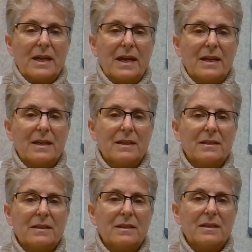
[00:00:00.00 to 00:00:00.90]

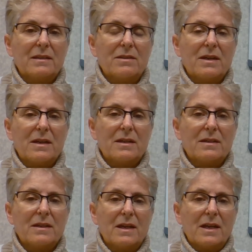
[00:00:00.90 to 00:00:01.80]
And
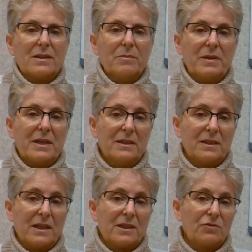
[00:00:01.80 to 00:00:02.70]
then the P
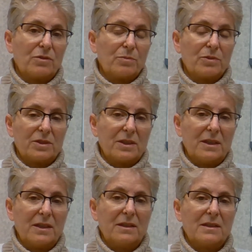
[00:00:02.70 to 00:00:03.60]
stands for
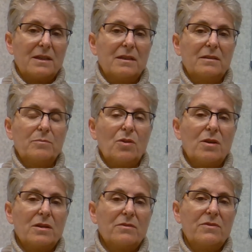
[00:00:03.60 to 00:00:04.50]
proceed, and
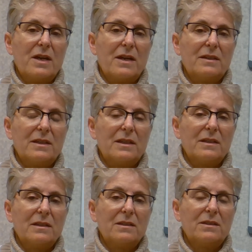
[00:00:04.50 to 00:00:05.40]
part of that
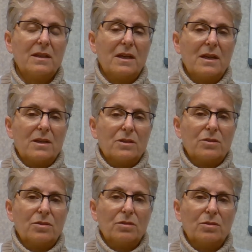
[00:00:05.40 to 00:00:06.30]
is
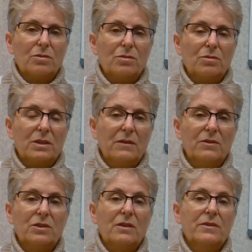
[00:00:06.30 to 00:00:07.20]
to give
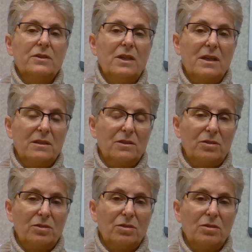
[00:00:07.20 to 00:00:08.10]
yourself a
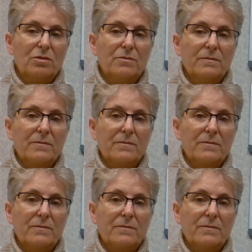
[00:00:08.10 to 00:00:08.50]
chance to